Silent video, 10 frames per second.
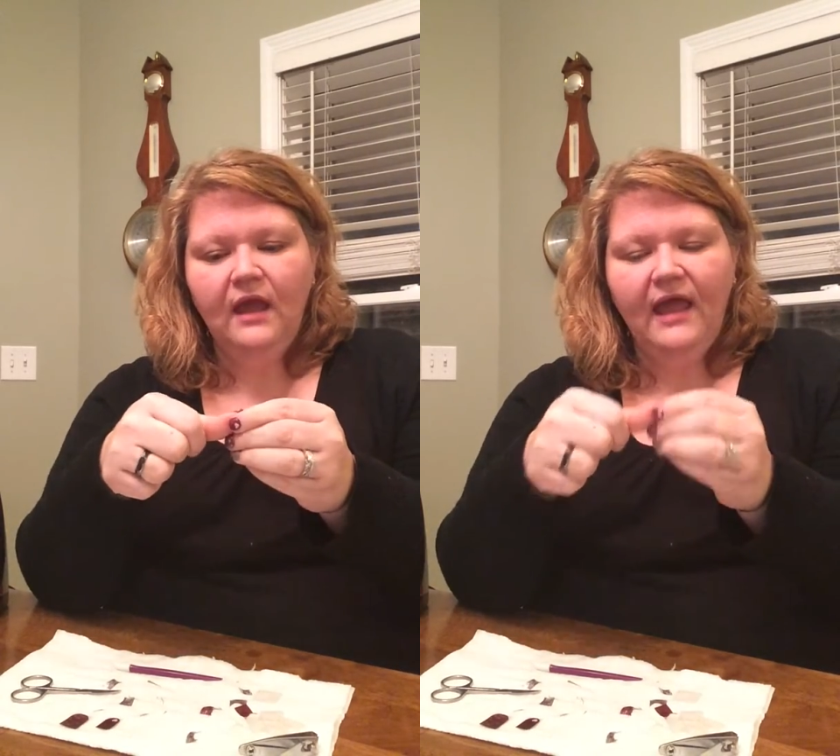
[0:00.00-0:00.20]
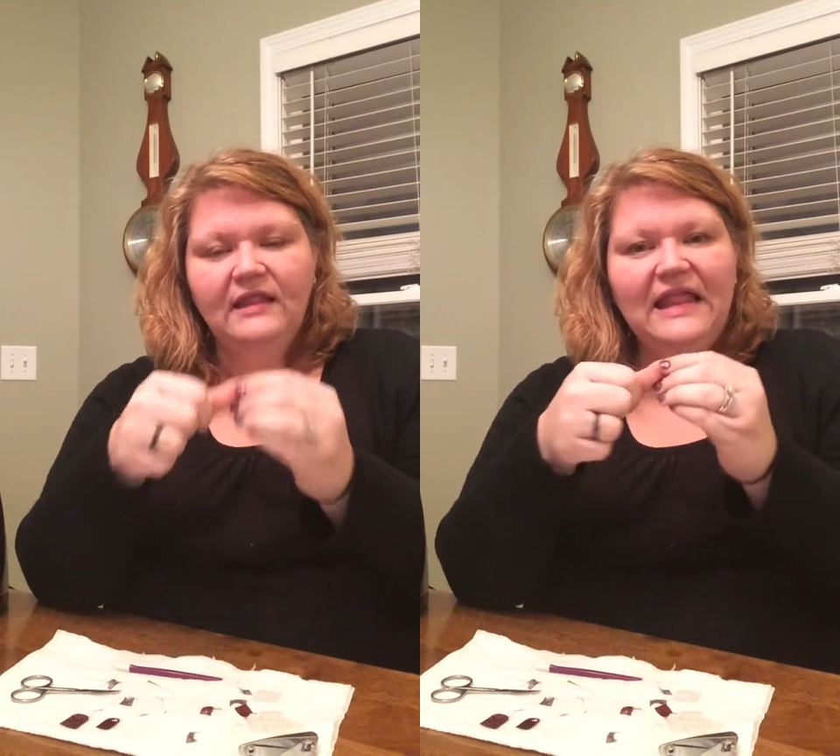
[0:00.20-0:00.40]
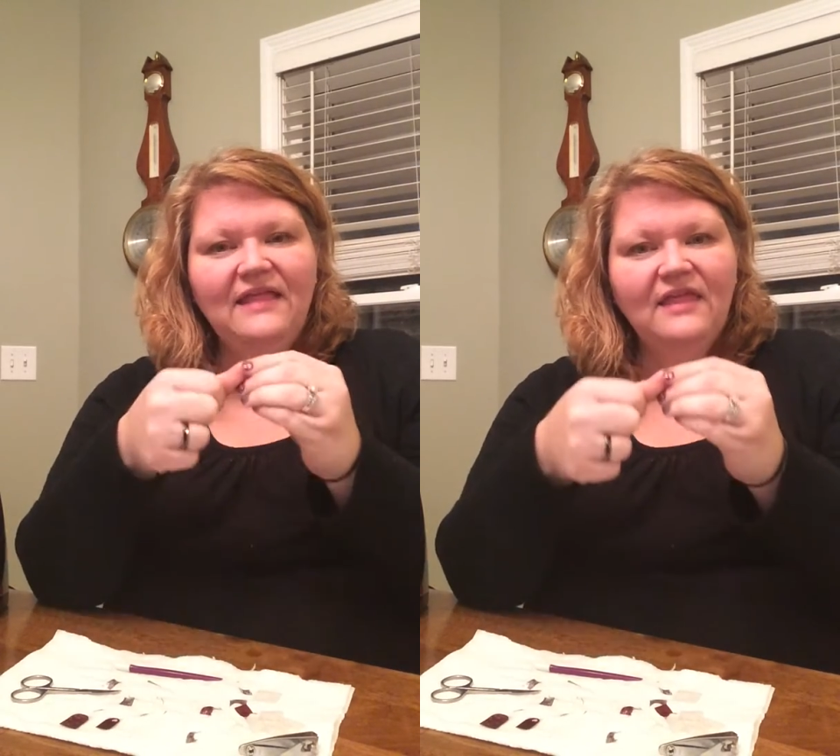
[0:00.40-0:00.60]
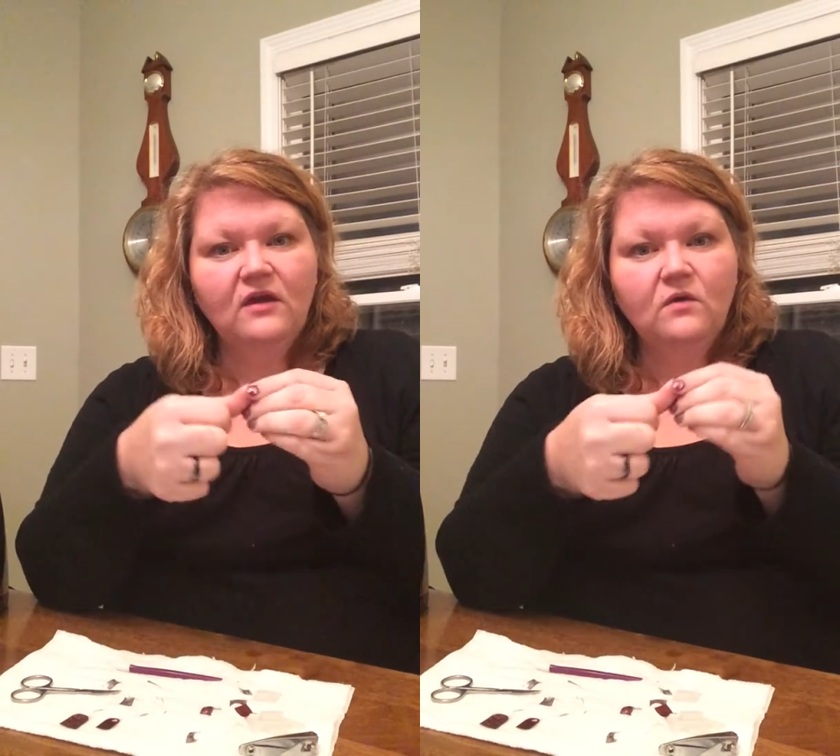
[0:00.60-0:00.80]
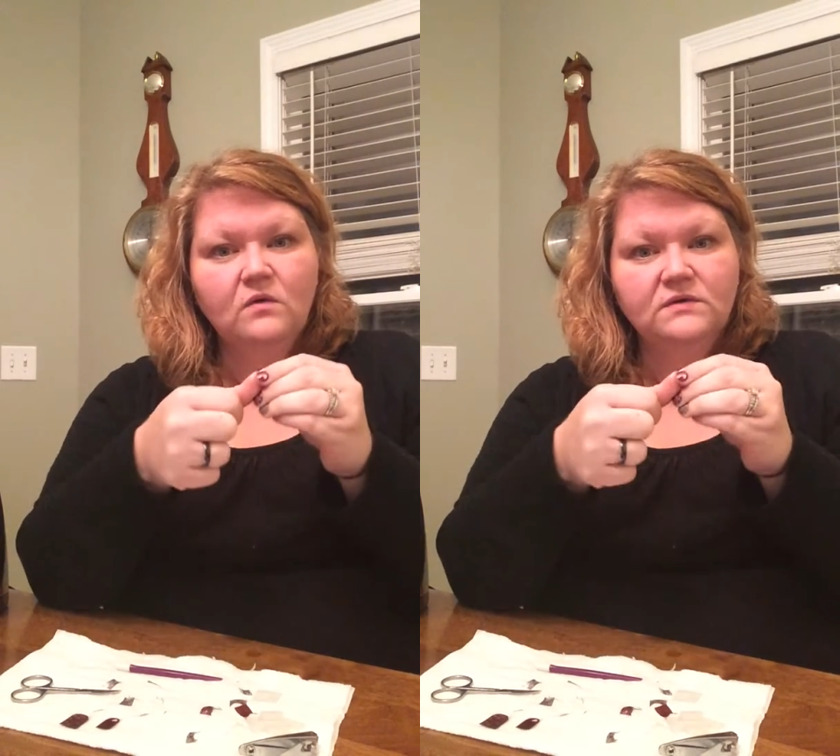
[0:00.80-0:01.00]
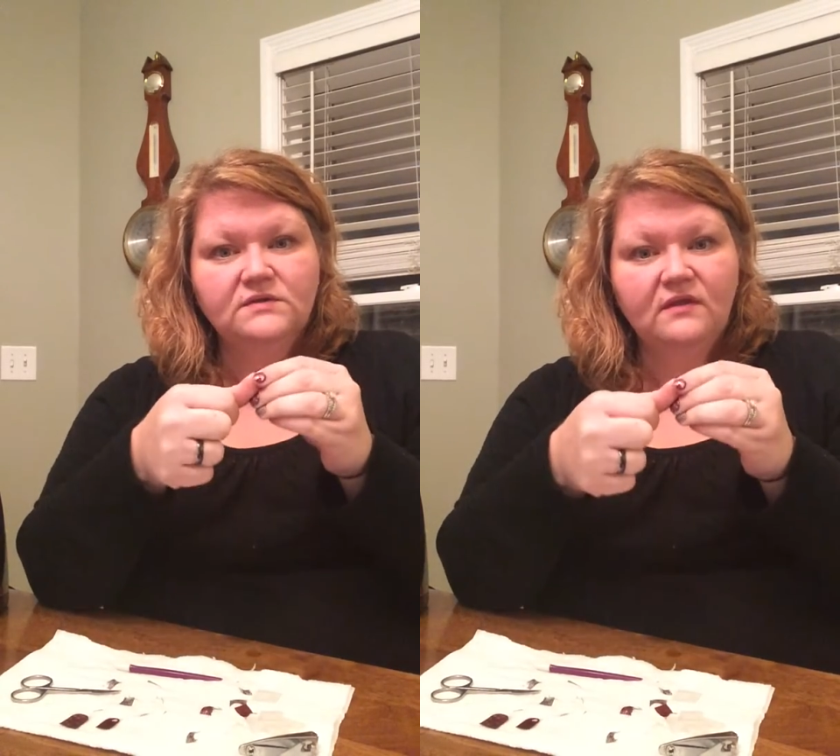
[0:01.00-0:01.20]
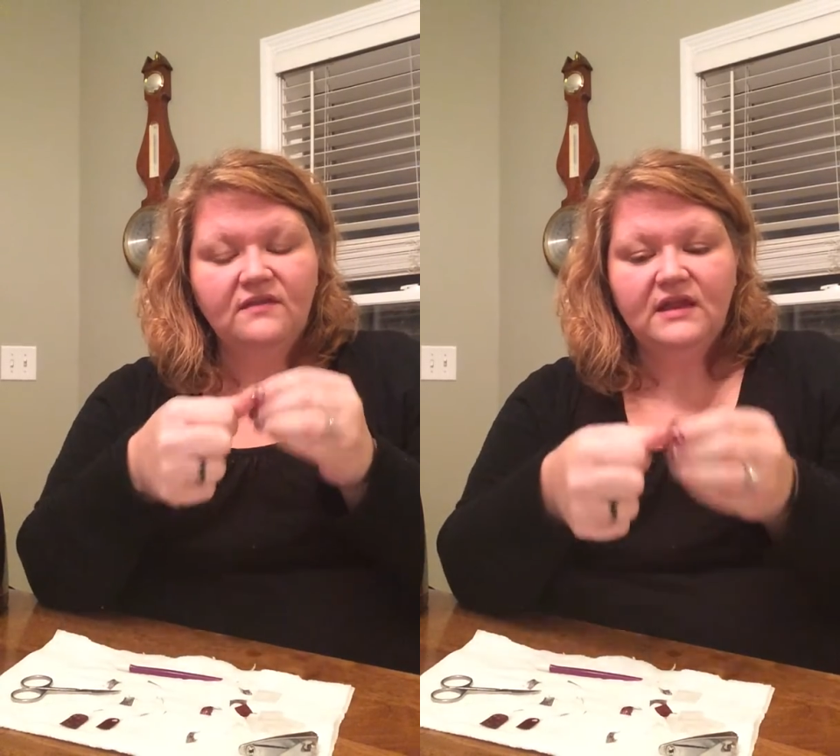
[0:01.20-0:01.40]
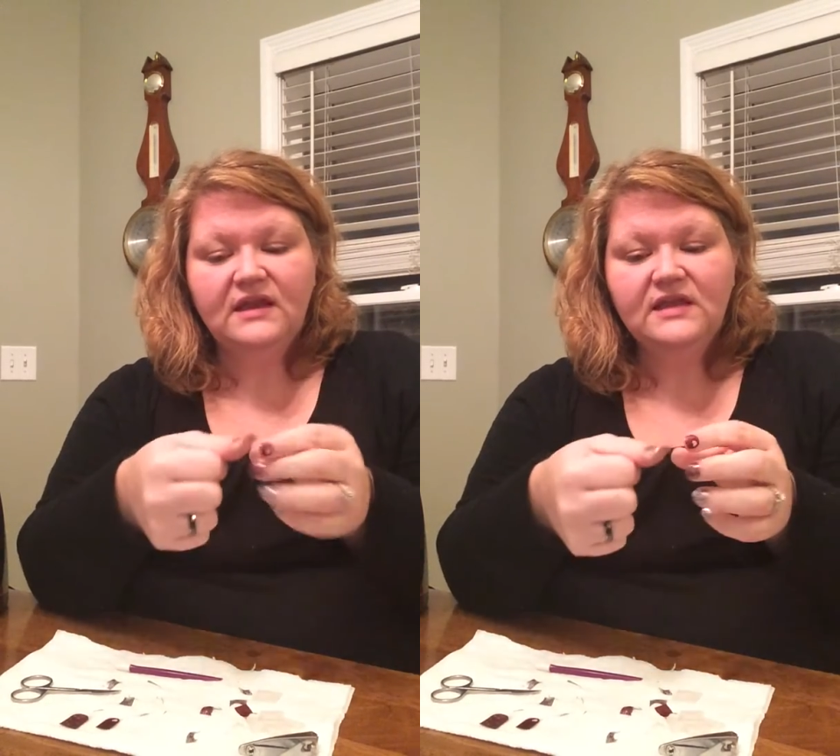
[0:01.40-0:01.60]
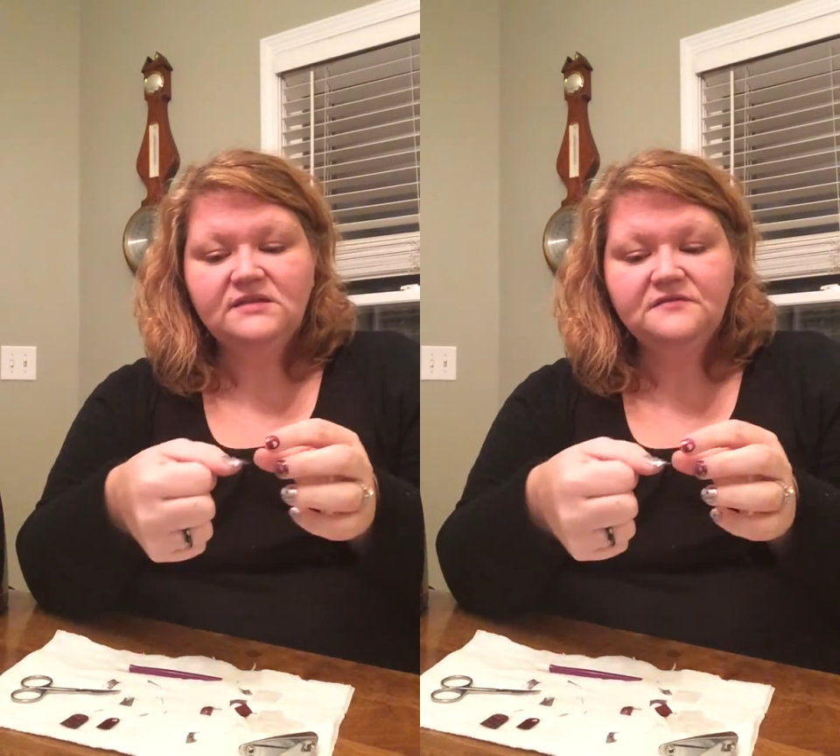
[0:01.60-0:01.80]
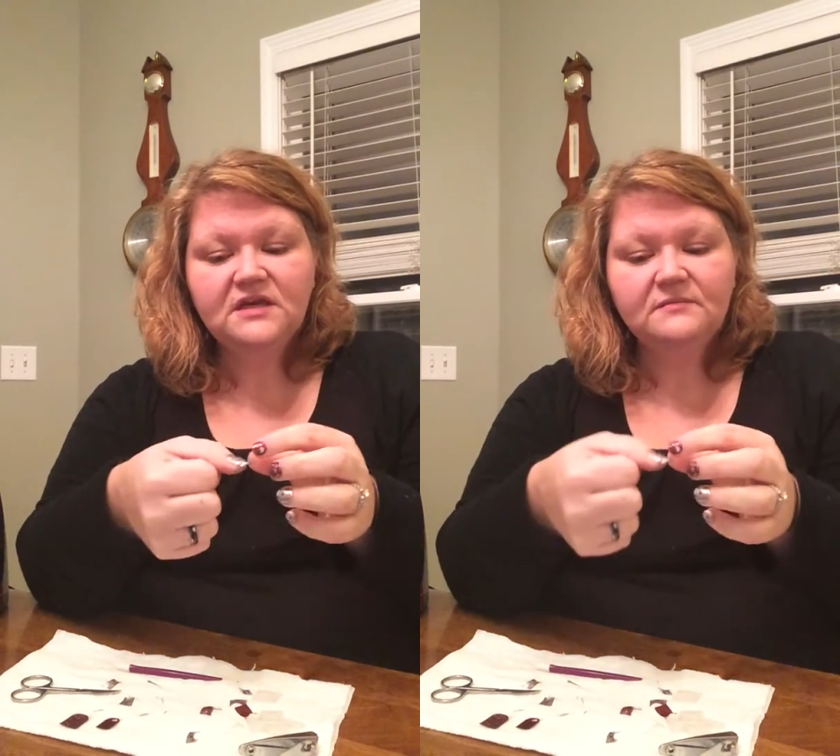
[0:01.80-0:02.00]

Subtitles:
and let that cool so that the adhesive